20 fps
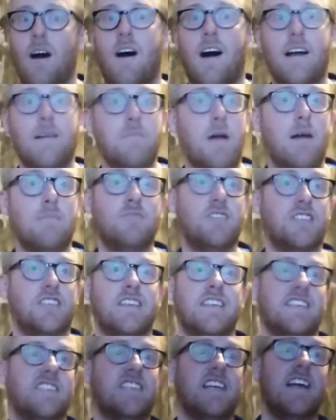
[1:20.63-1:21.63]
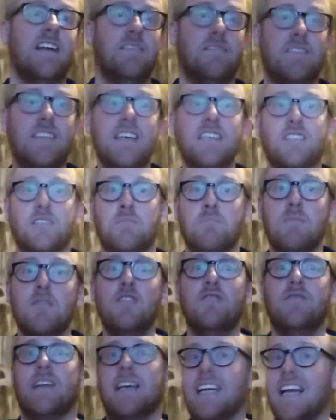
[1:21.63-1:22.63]
I'm just going to say it. This
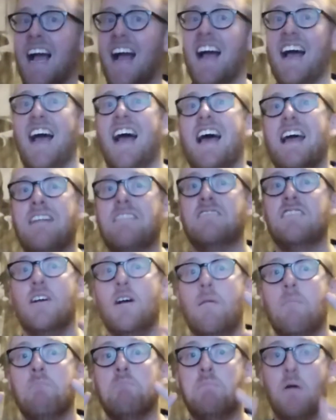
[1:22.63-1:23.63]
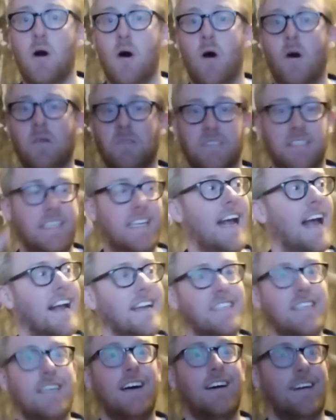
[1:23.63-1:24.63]
movie had balls. It
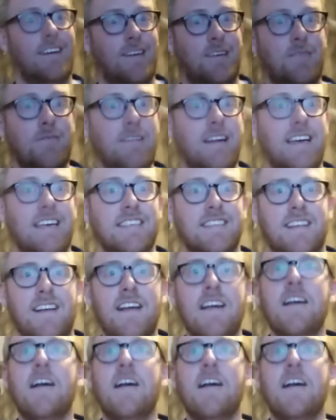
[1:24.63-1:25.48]
had cojones.